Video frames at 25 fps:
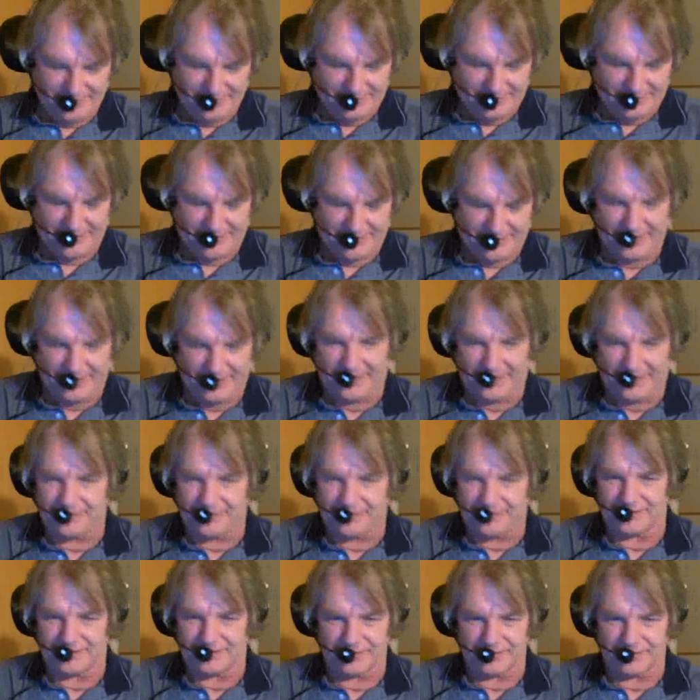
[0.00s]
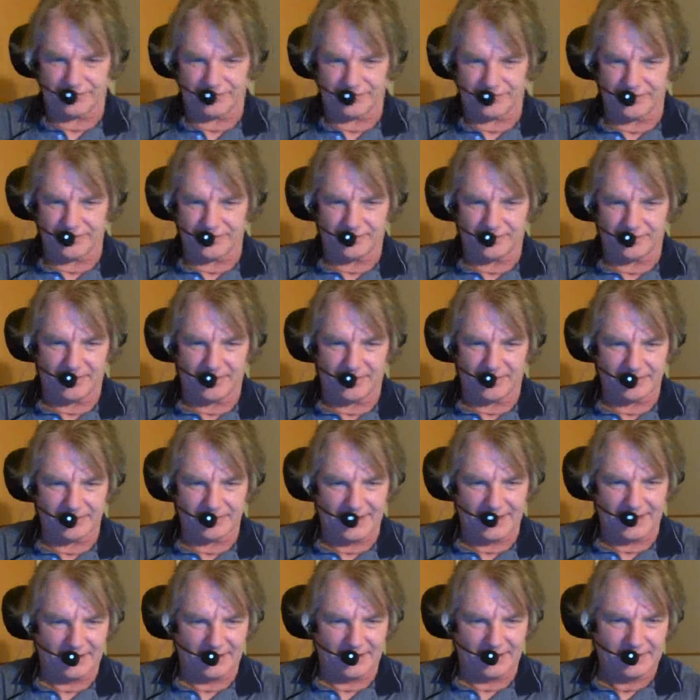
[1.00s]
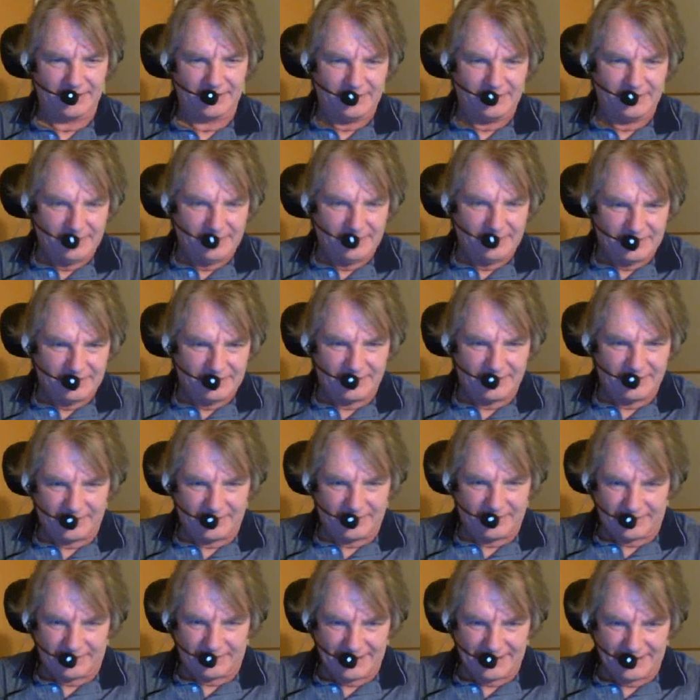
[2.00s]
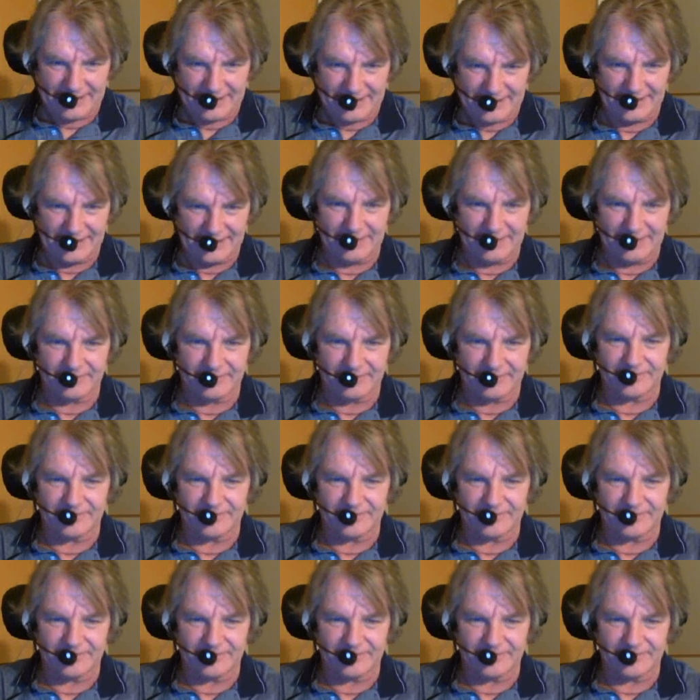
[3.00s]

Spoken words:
It just goes into my bladder. Alrighty then.